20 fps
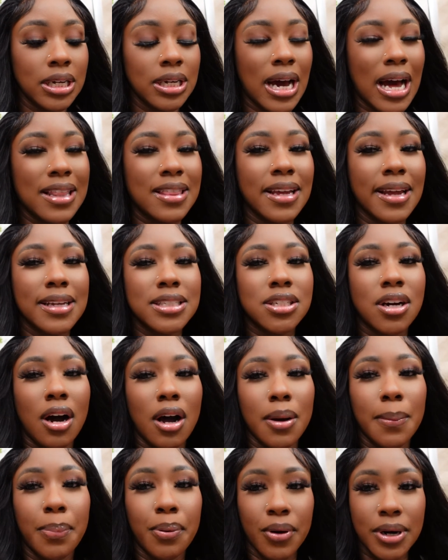I think it's
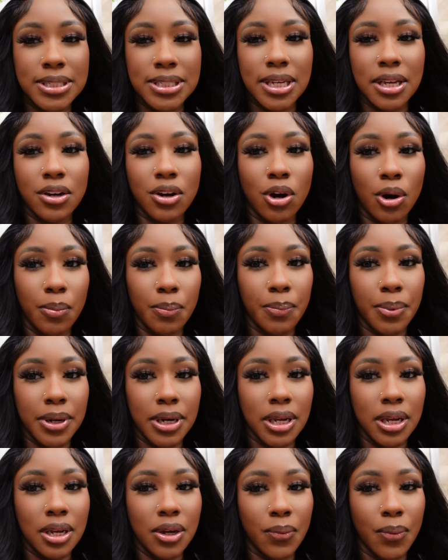called Present
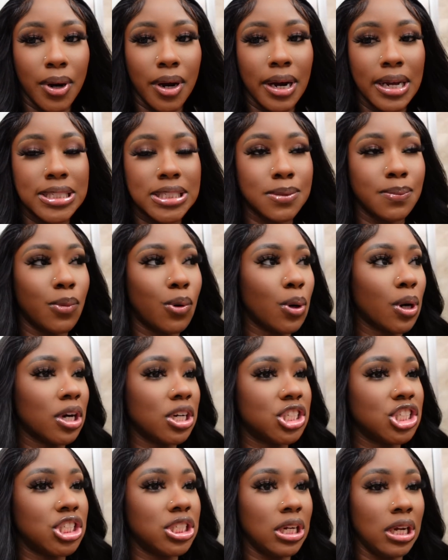Company, where it's more
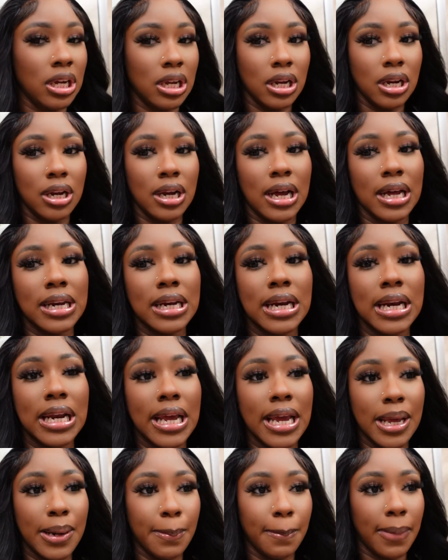chill and
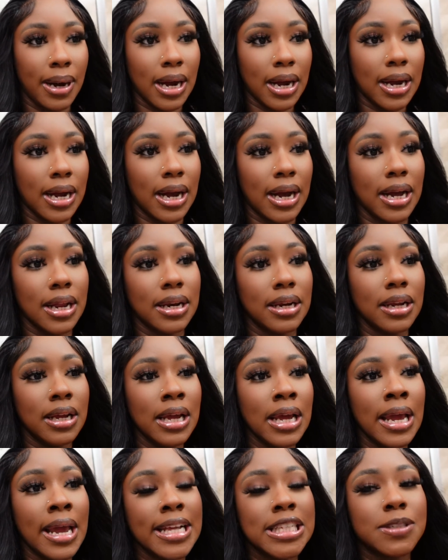laid back, and
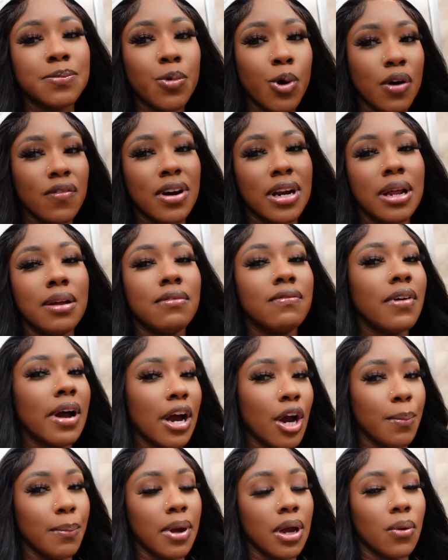it's more of an
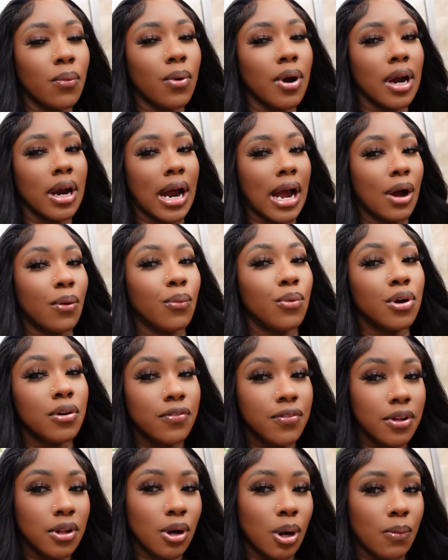environment where I would
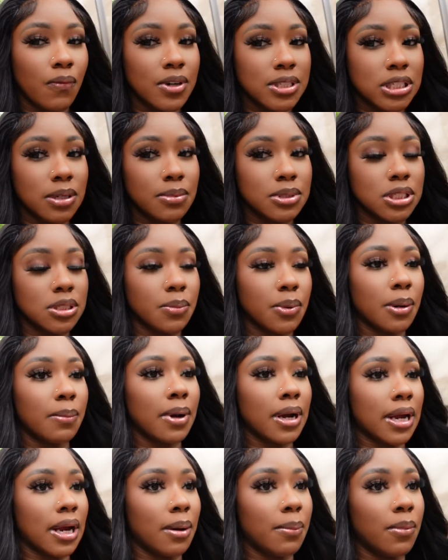feel comfortable to bring
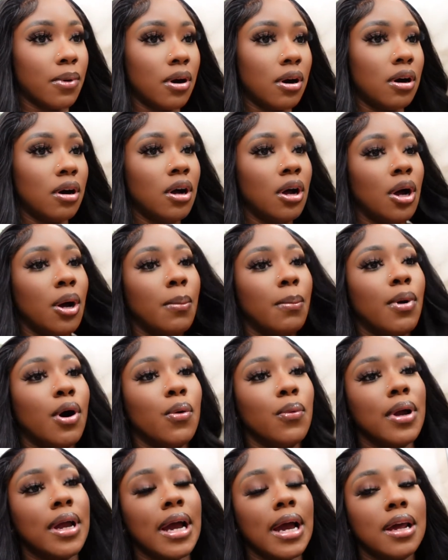my camera,
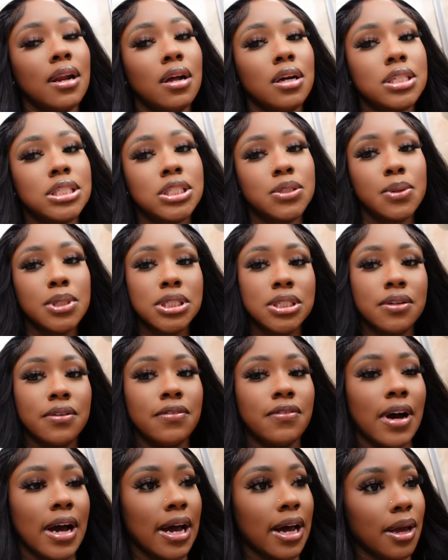but we kind of switched the
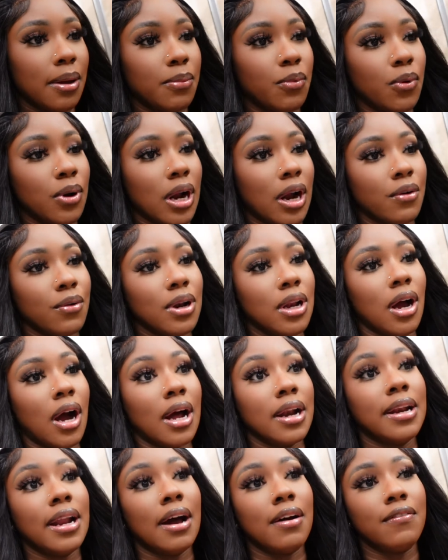vibe. We're not really
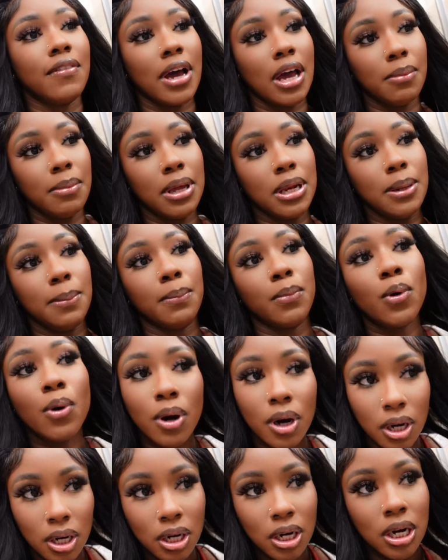on that vibe
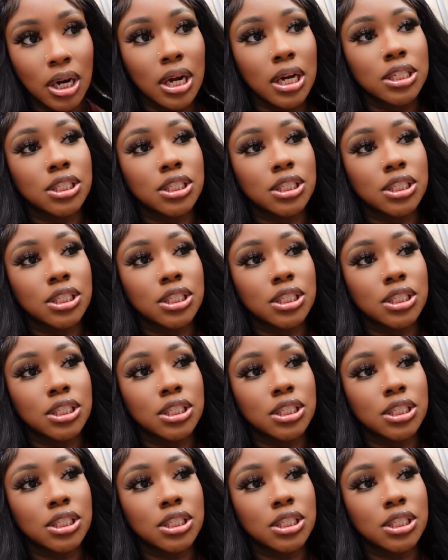anymore.